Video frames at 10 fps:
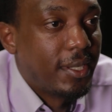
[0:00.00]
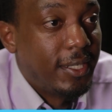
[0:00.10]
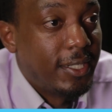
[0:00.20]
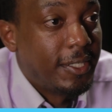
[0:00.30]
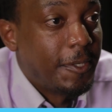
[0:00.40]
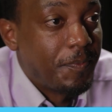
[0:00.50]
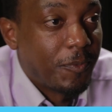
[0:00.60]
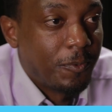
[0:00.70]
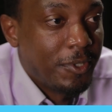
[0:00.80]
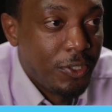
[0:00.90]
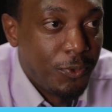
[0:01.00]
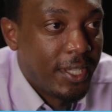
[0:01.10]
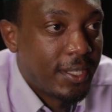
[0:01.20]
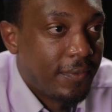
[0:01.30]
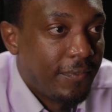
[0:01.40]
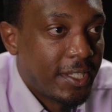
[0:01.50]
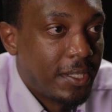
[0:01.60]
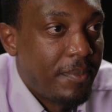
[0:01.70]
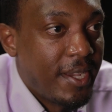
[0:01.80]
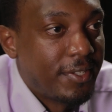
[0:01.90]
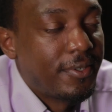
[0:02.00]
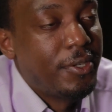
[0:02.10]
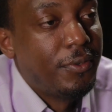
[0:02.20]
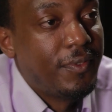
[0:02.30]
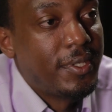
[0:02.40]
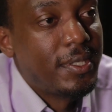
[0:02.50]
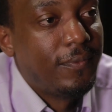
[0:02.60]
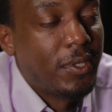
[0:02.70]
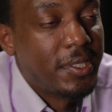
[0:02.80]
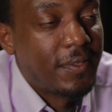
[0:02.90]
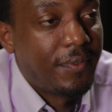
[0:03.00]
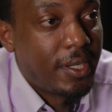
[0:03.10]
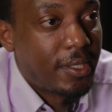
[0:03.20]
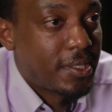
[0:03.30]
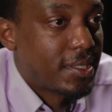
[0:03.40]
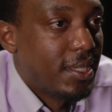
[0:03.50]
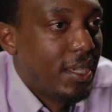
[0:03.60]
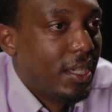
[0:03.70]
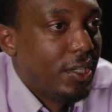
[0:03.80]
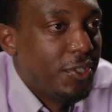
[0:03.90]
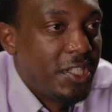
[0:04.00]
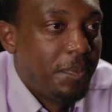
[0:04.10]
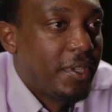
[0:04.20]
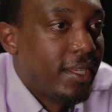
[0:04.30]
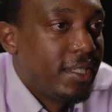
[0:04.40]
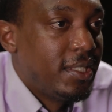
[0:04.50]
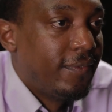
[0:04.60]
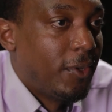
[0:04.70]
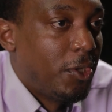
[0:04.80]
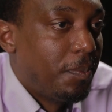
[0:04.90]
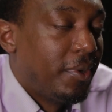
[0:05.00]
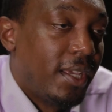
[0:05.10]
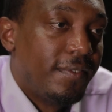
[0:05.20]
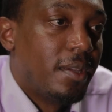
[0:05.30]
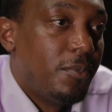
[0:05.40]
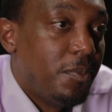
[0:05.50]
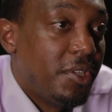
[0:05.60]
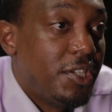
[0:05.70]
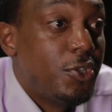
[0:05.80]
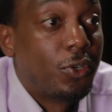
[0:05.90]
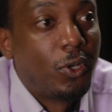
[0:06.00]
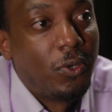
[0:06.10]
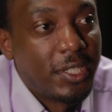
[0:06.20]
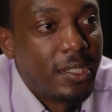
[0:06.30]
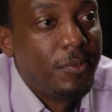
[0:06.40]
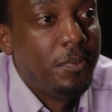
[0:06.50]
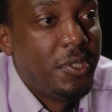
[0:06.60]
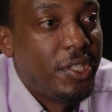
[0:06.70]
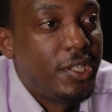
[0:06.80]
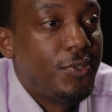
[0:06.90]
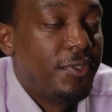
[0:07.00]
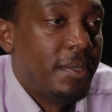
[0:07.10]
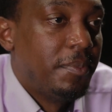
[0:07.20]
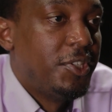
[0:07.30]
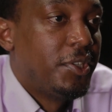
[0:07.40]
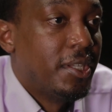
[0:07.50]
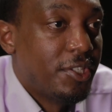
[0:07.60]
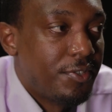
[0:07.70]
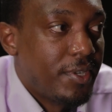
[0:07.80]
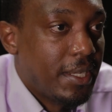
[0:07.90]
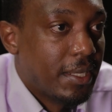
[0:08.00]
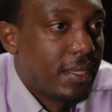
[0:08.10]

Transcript: um, when you get infected by a strain of this influenza virus, you typically develop lifetime immunity or long-term immunity to that particular strain.